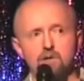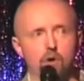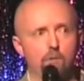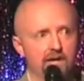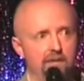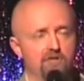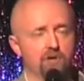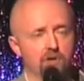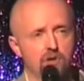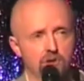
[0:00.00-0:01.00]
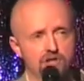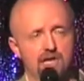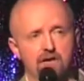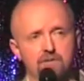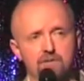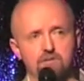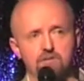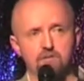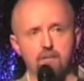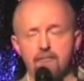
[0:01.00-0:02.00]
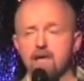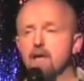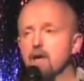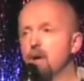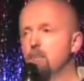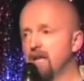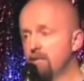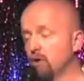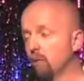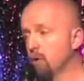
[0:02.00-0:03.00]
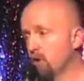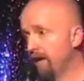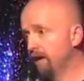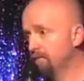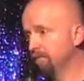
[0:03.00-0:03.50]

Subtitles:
Don't blame it on the good times. Blame it on the buggering.